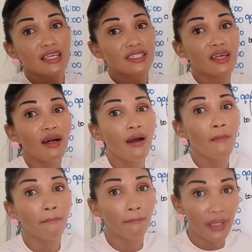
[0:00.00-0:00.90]
us the
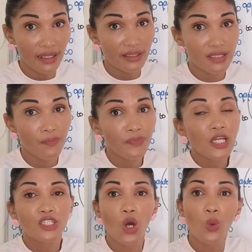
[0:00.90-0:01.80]
minutes.
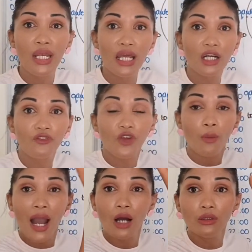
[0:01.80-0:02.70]
So we learn
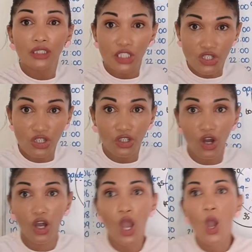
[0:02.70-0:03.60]
from our digital
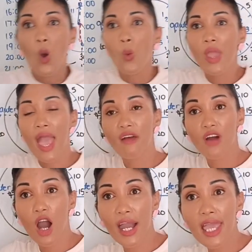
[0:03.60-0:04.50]
clock. We have
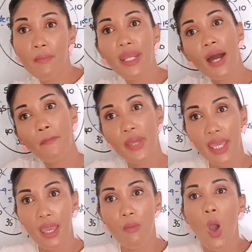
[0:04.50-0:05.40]
our AM and our
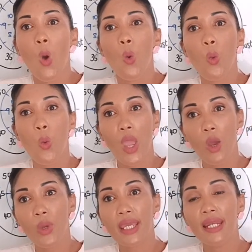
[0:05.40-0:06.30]
PM where
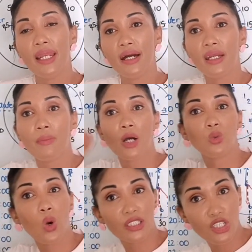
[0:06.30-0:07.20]
we can learn
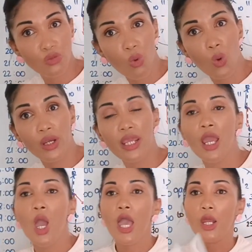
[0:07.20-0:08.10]
about what is
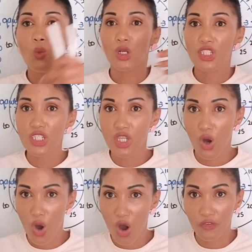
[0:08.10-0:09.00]
morning and what is
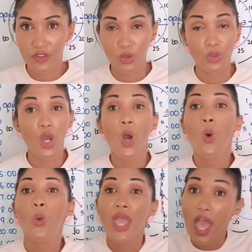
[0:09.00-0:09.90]
afternoon.
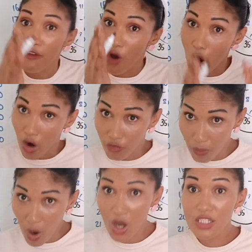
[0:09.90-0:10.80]
We have half
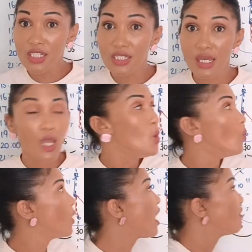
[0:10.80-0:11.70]
past,
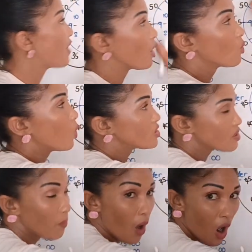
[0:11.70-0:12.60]
we have our quarter
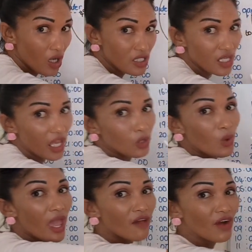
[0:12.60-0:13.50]
past, and
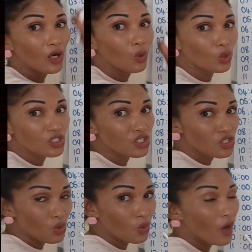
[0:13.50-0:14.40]
we have our quarter
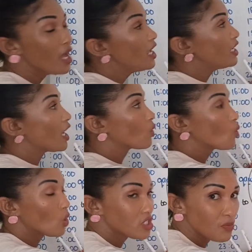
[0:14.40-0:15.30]
to. Now
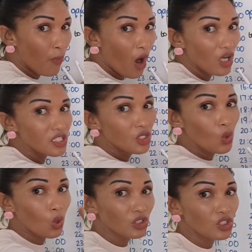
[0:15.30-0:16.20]
quarter past and
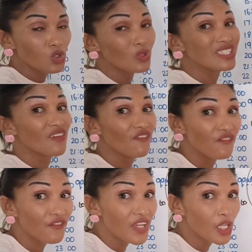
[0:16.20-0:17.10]
quarter to is
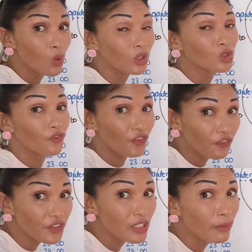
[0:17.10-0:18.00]
equal to
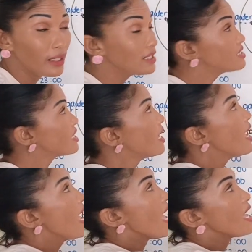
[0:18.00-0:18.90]
15 minutes
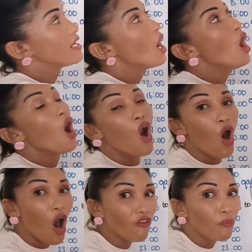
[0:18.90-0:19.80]
and
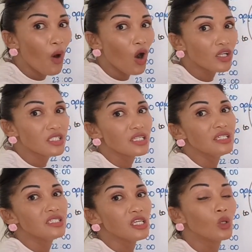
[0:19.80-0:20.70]
half past
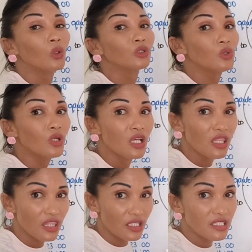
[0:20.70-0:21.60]
is equal to
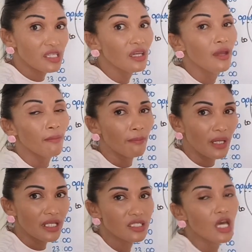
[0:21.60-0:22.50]
30
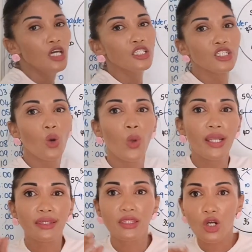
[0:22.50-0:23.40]
minutes. So
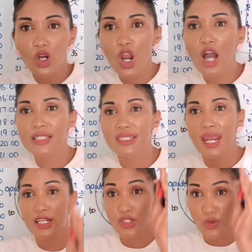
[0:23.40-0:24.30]
when the clock
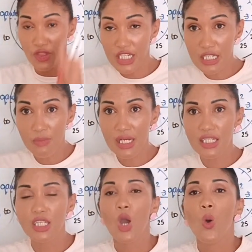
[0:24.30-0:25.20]
strikes to 30
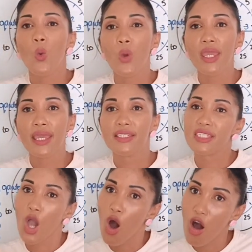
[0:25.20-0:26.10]
minutes, we can
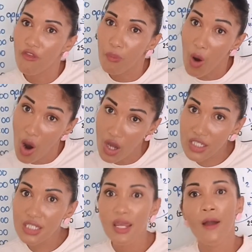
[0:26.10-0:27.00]
say half
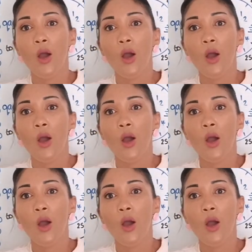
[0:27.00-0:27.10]
past.